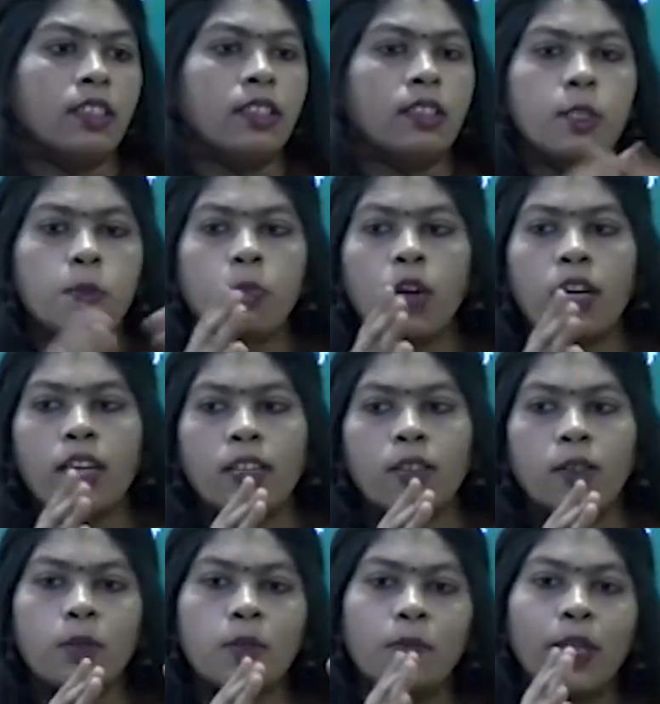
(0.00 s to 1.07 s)
This model
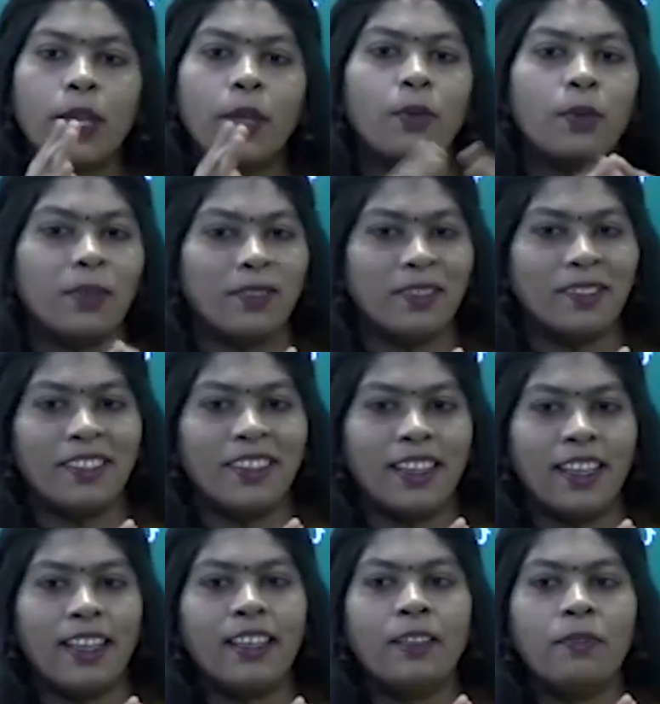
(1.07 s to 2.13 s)
looks very good.
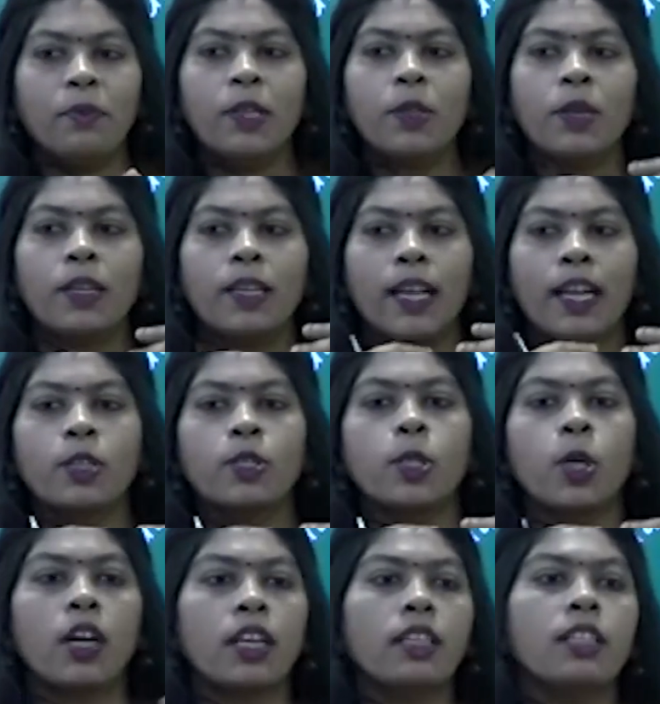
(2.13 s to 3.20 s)
When you are trying to
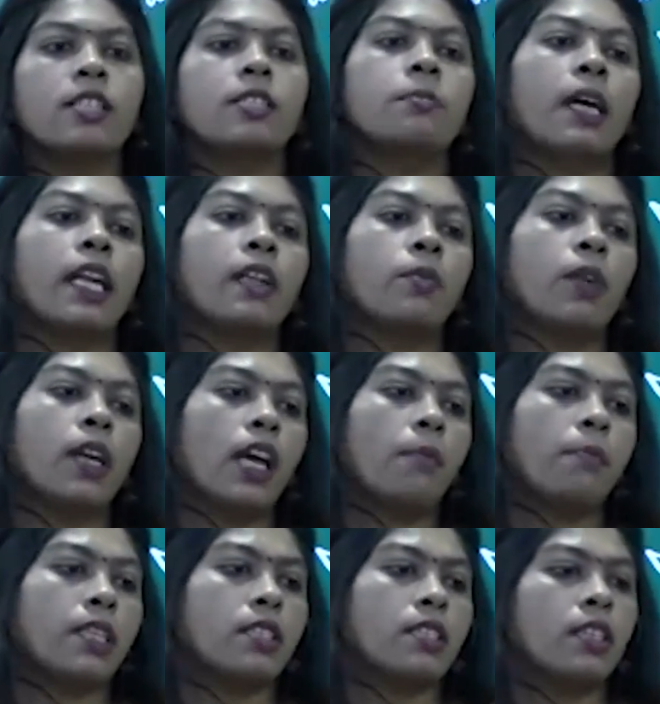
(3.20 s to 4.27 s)
talk in this manner, what
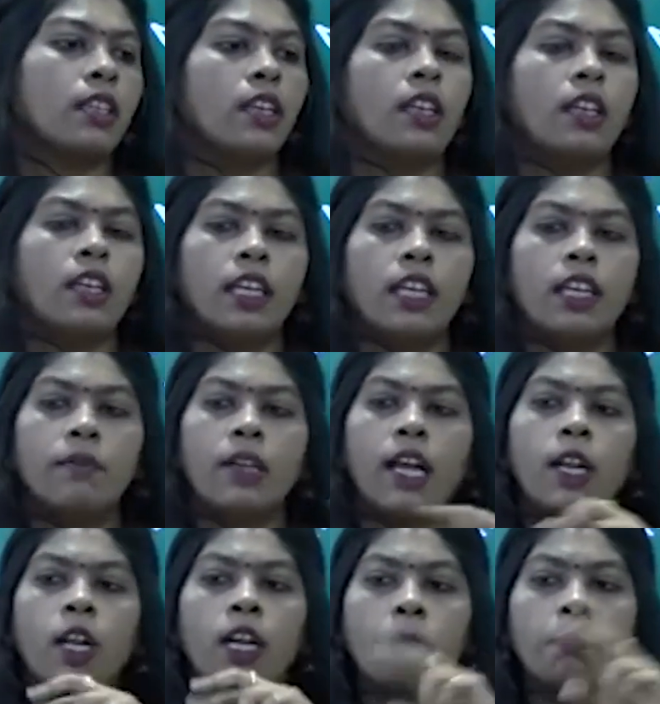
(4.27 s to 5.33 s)
happens? He will
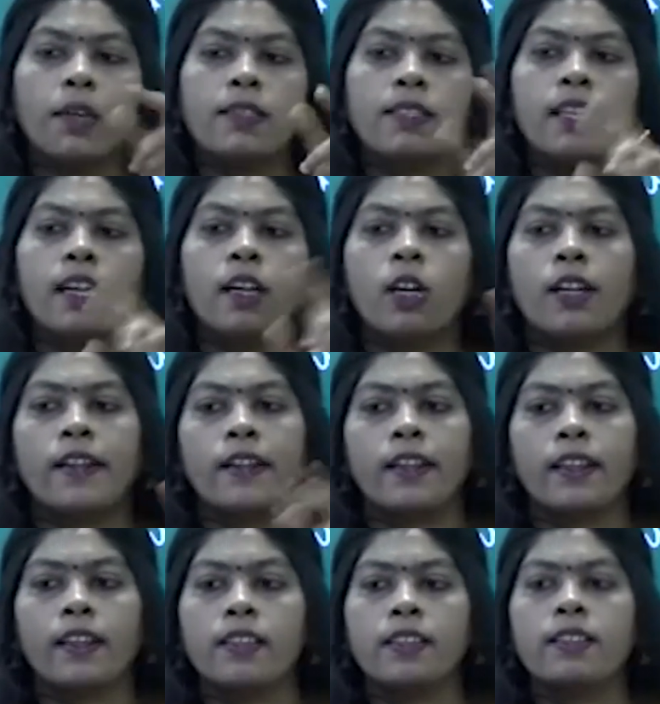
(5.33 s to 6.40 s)
allot person
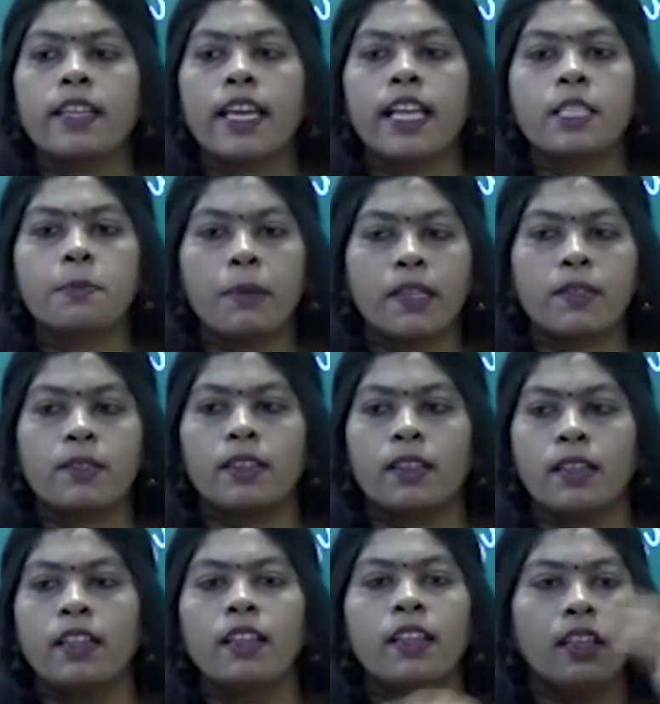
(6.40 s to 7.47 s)
accordingly. Salesperson,
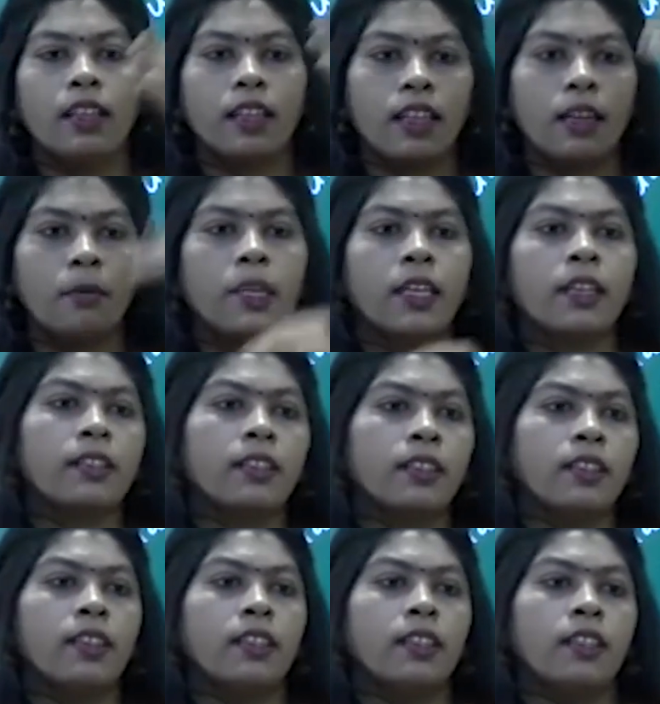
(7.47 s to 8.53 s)
come here.
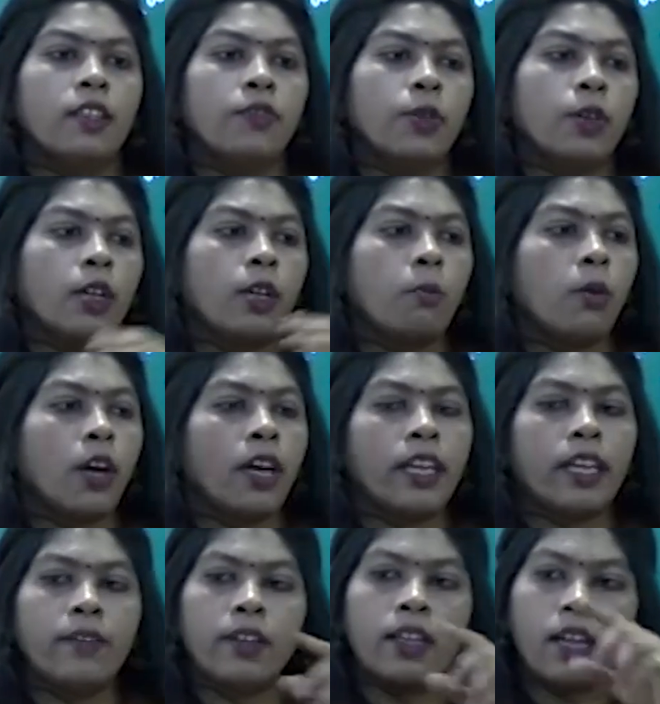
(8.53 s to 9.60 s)
If you are a boy,
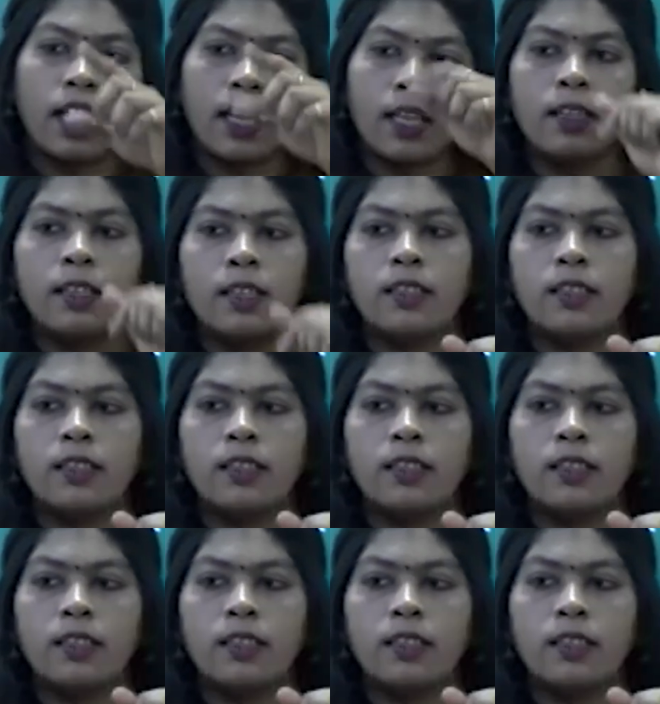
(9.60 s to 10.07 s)
he will call a girl.